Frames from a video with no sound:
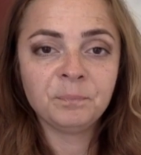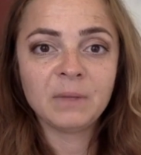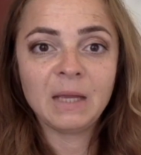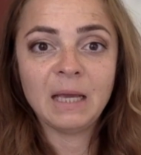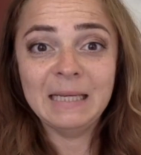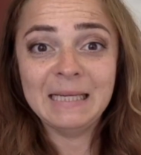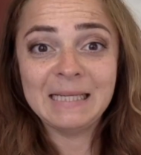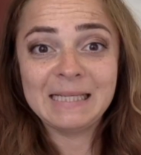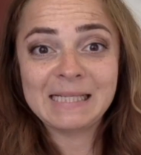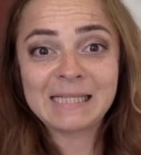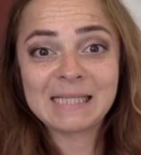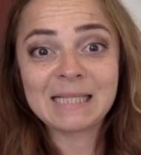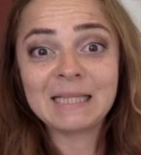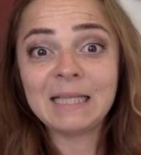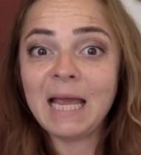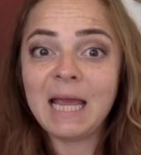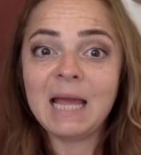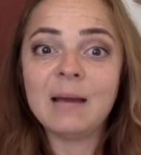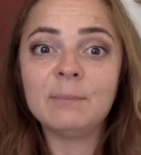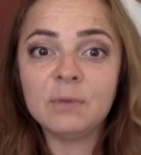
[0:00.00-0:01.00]
And he
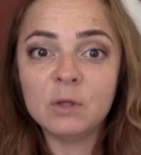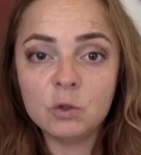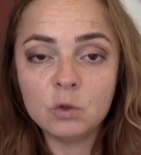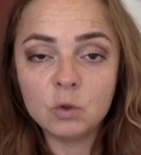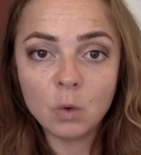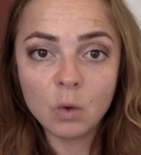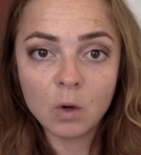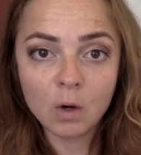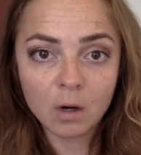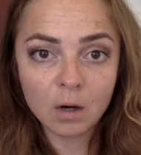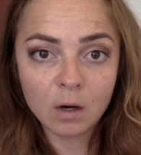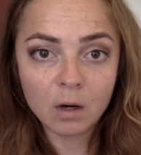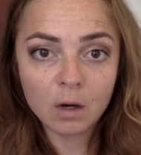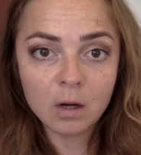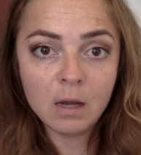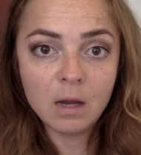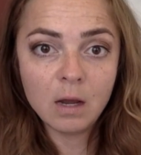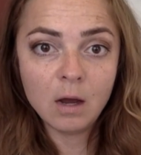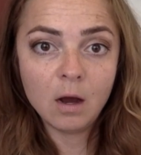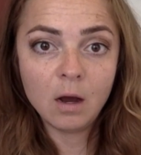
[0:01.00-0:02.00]
slammed the door,
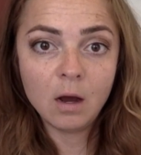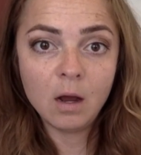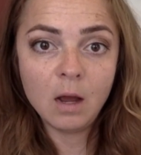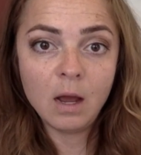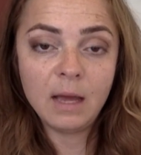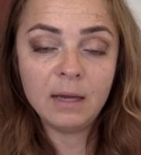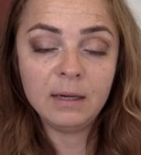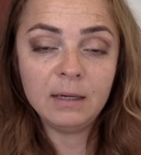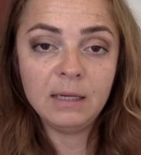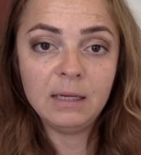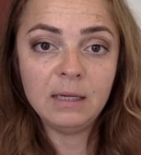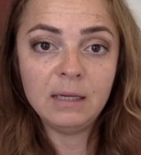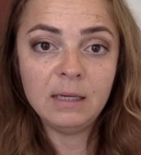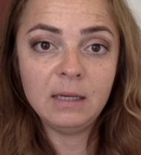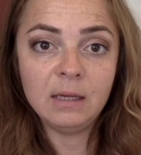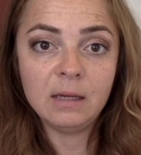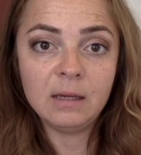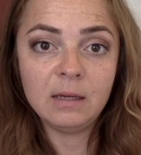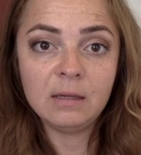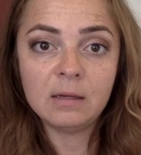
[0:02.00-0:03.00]
and
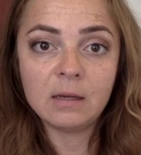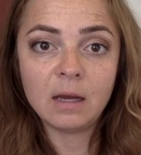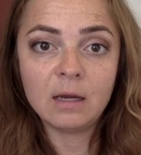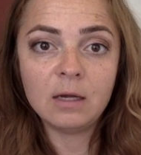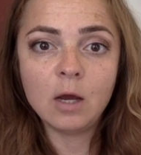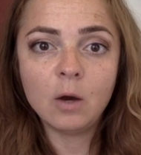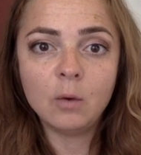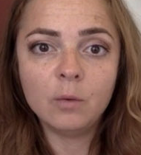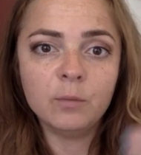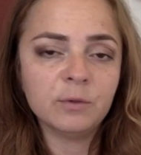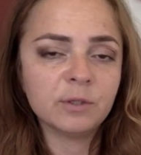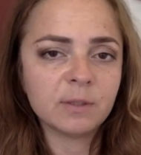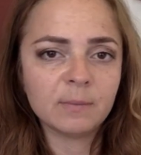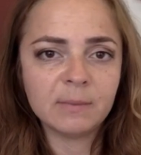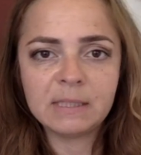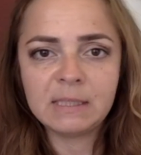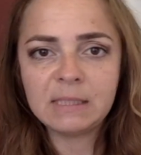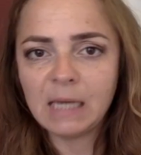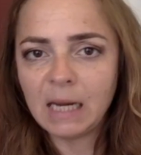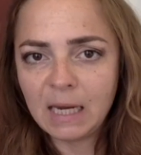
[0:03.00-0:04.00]
I know it was a
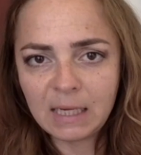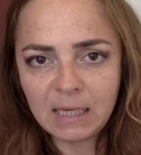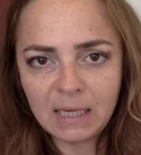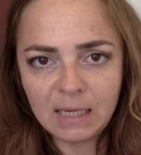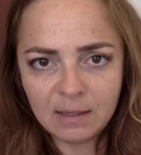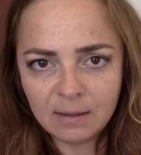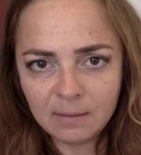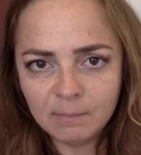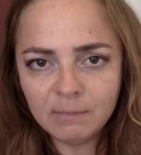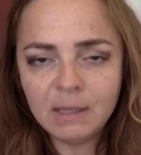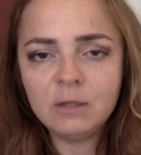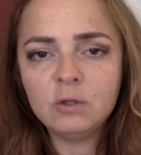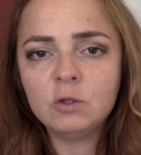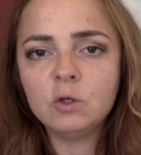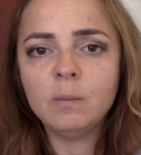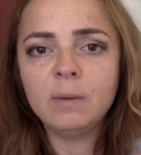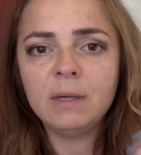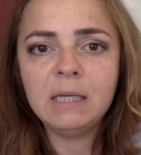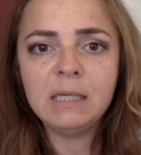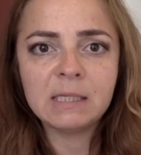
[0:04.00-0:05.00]
mistake, he didn't mean
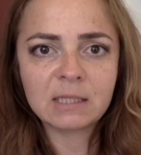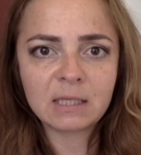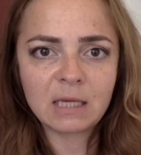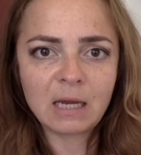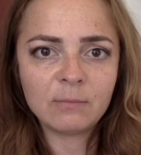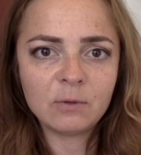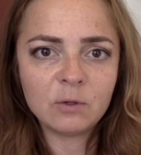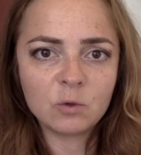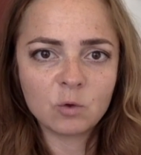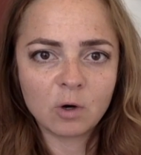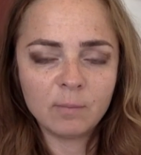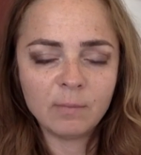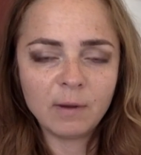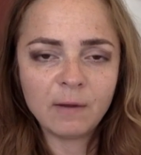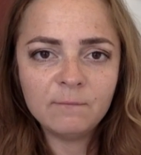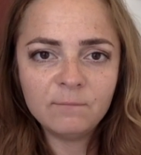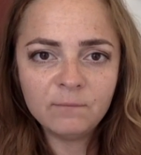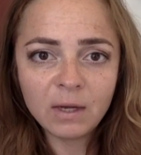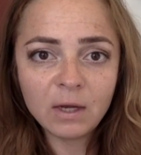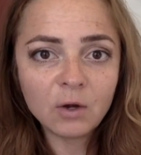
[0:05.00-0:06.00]
to, but he slammed the door on my
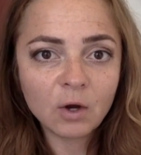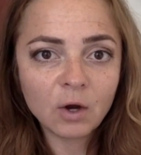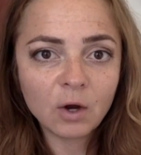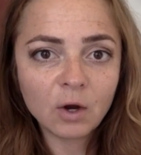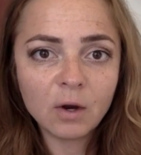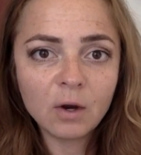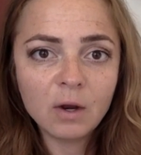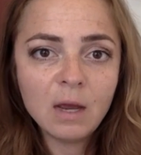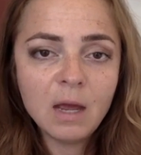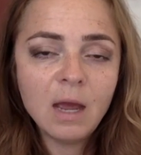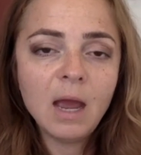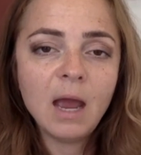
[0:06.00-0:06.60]
finger,